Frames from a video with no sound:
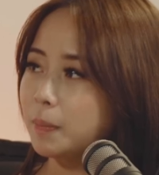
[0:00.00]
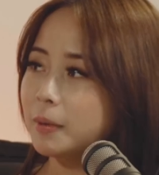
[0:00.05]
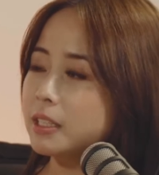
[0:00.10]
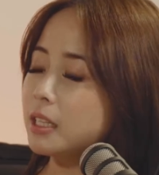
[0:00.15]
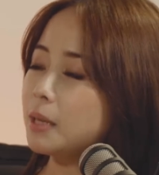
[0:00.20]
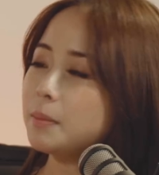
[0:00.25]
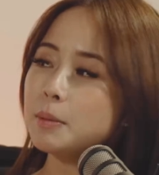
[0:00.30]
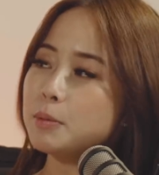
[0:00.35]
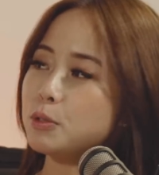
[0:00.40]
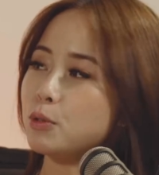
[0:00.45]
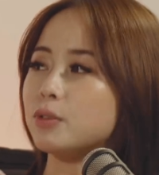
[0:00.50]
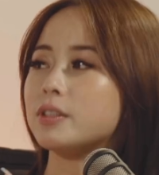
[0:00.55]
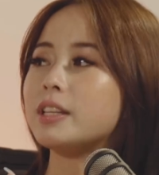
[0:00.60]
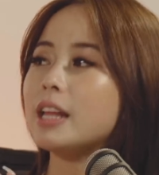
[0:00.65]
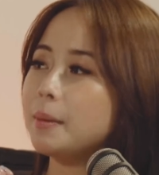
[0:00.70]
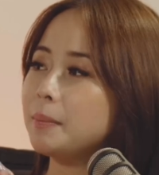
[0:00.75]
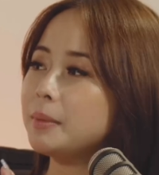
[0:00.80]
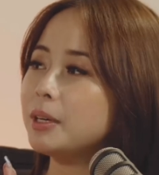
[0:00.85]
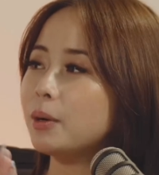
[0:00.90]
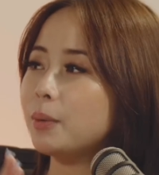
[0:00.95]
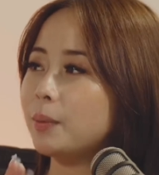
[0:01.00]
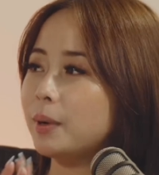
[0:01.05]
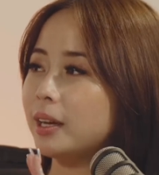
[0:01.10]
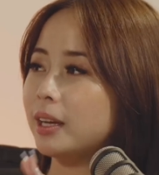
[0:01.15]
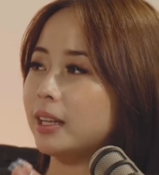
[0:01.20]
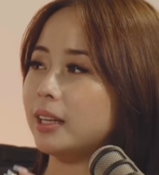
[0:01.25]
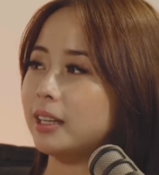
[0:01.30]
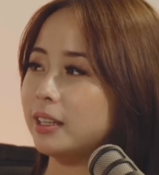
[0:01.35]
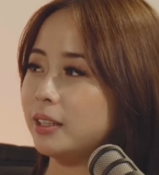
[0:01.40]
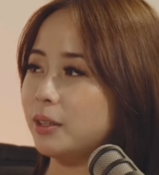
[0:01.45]
but sometimes you slap me away
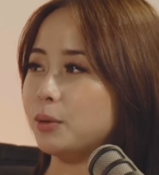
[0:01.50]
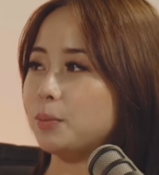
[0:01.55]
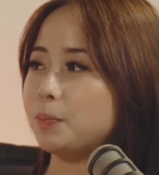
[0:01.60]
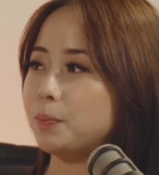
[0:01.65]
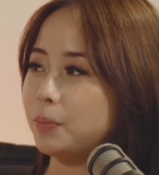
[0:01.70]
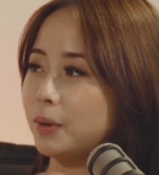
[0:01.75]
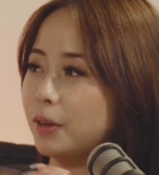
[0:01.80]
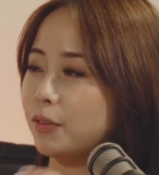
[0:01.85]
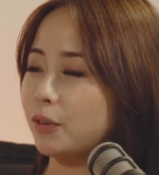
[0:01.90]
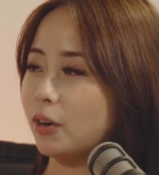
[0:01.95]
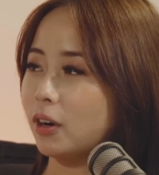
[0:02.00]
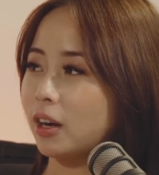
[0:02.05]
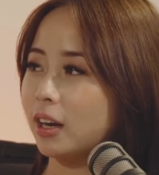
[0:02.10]
and then you give your